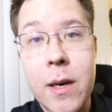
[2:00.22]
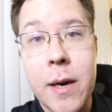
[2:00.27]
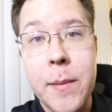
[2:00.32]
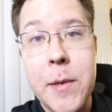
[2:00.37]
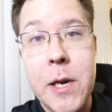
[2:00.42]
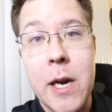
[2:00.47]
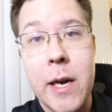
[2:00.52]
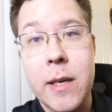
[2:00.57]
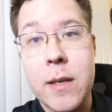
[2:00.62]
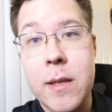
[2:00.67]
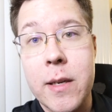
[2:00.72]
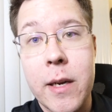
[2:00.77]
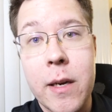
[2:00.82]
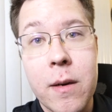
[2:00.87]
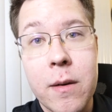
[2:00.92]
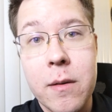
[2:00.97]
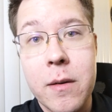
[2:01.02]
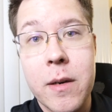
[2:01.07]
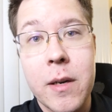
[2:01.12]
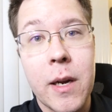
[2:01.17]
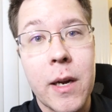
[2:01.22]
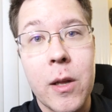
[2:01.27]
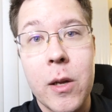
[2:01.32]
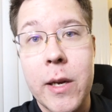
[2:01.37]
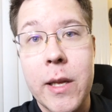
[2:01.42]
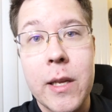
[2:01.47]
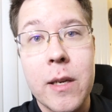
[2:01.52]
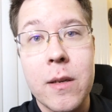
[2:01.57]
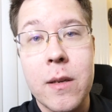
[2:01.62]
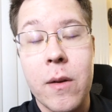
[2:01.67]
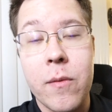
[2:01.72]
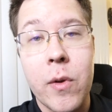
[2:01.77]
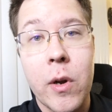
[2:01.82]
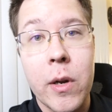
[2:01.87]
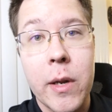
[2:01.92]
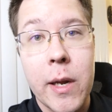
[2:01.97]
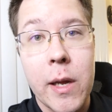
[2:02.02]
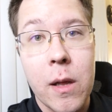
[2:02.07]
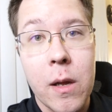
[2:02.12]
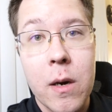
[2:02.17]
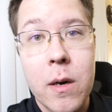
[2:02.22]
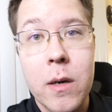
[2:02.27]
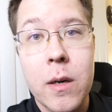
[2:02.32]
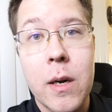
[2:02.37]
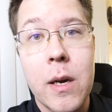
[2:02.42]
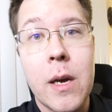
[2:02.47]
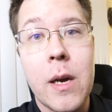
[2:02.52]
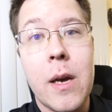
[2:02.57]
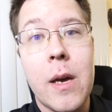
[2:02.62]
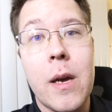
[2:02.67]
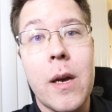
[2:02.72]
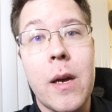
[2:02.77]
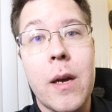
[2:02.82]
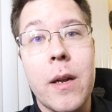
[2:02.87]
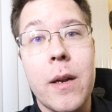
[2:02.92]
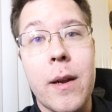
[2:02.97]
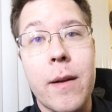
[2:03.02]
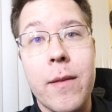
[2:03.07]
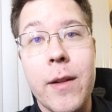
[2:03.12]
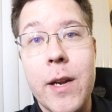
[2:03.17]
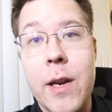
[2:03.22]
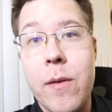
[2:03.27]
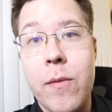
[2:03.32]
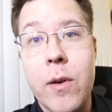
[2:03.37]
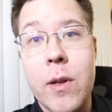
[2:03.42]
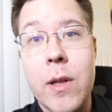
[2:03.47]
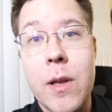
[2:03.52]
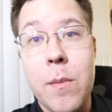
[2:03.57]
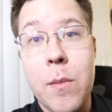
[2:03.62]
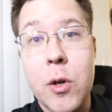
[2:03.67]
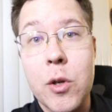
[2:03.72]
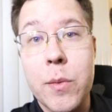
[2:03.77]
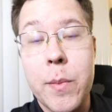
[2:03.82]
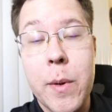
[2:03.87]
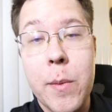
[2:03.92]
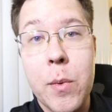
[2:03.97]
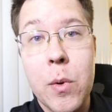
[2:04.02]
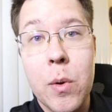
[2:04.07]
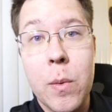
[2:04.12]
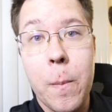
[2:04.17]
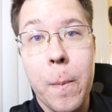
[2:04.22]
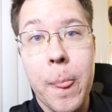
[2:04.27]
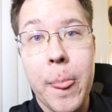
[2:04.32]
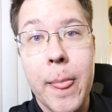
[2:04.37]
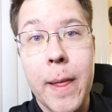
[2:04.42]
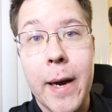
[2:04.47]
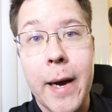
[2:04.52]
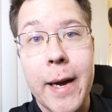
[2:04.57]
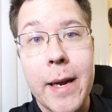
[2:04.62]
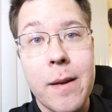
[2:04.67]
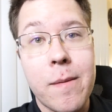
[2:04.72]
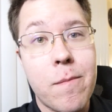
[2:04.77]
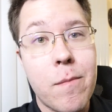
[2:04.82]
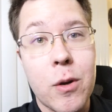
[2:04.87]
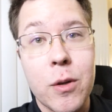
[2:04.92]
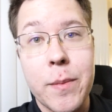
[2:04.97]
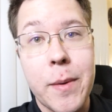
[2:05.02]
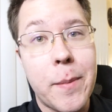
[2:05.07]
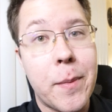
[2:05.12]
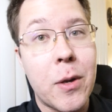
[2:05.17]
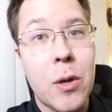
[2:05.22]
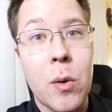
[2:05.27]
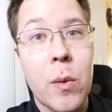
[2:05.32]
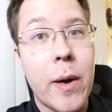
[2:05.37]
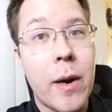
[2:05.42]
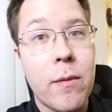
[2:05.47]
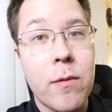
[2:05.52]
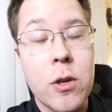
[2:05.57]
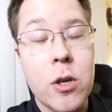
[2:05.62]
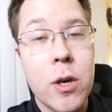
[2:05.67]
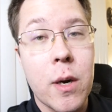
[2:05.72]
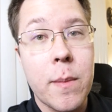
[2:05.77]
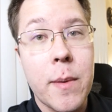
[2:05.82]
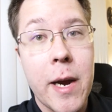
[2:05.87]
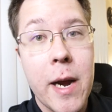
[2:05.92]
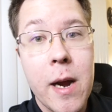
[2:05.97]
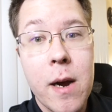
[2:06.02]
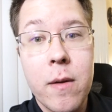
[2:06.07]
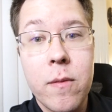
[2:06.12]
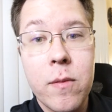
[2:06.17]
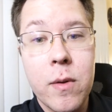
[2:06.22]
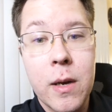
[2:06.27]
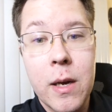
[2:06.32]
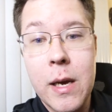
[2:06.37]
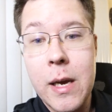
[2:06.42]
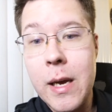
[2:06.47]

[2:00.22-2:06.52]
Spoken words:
I look at this stuff all day long. Definitely different than most people. Most people don't have the job I have.